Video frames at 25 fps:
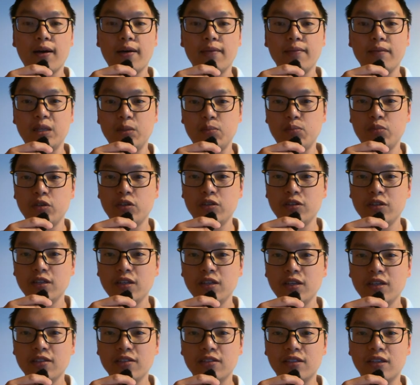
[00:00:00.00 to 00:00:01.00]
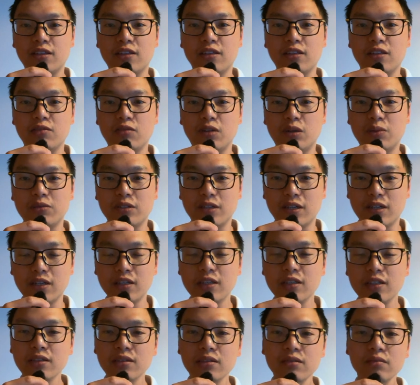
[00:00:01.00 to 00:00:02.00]
deploy a static
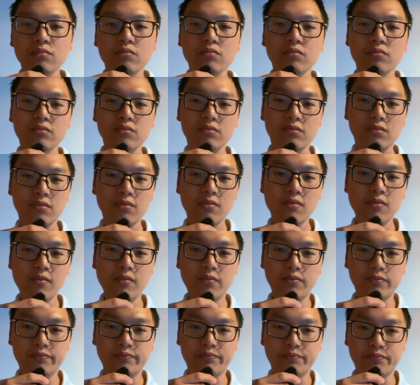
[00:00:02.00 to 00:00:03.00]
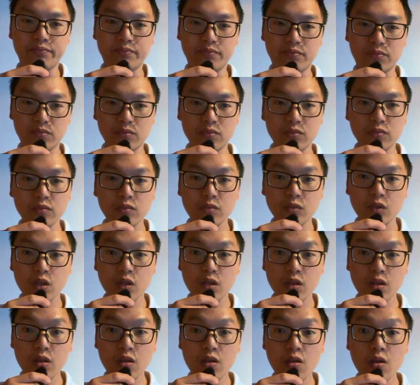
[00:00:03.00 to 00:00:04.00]
website mm,
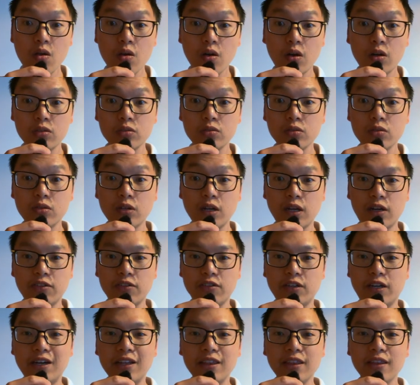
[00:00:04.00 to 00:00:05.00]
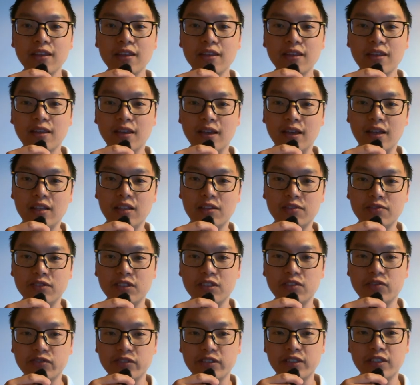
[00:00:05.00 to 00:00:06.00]
on Cloud Run, and I've
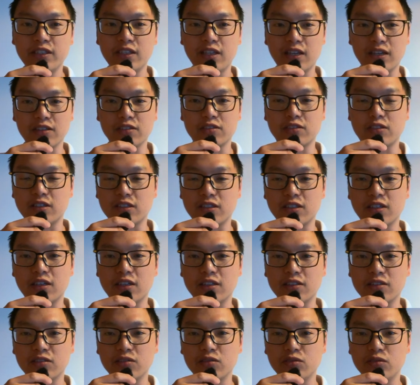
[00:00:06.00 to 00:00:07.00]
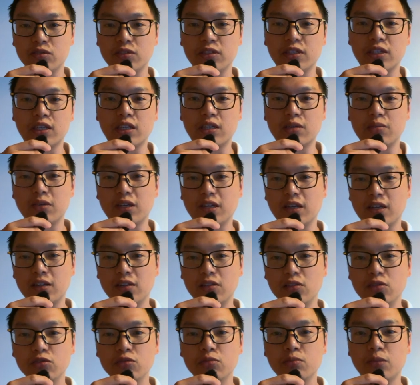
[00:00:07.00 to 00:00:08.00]
given it extra tasks to set up a
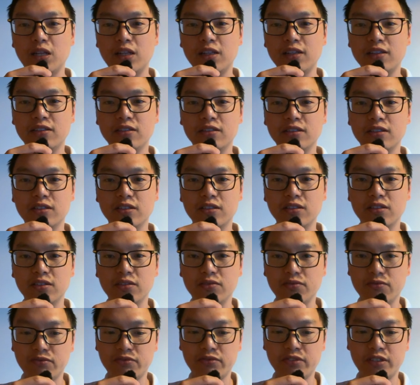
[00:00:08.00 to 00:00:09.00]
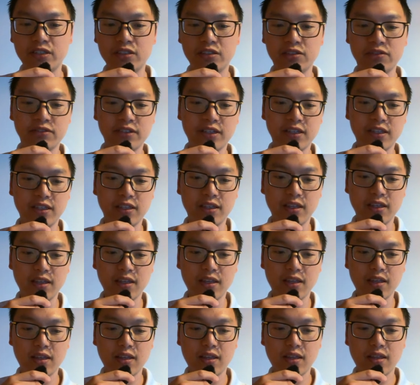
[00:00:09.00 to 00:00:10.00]
load balancer in front of it,
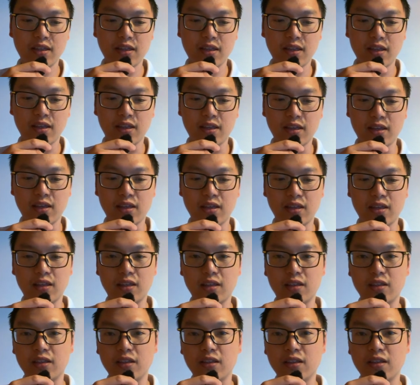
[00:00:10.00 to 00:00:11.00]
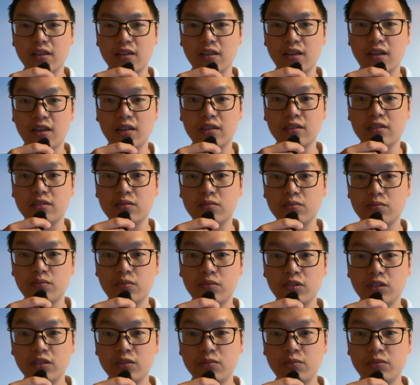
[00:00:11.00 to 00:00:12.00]
and it's
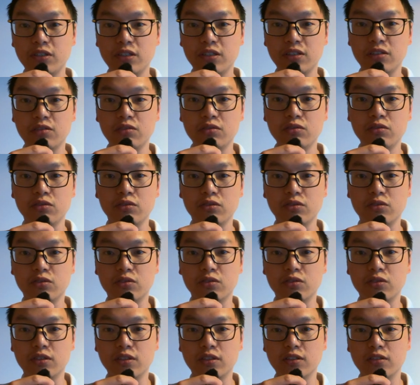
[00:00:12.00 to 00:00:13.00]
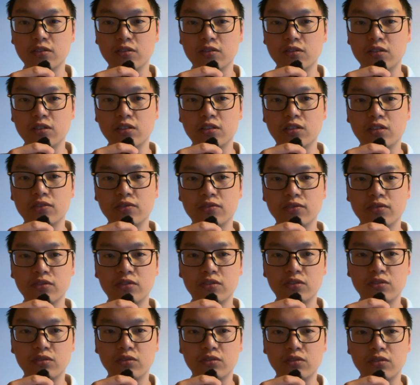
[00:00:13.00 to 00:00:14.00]
pretty cool. So it's going off
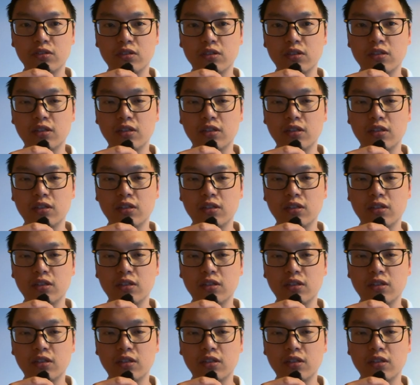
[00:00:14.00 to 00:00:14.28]
to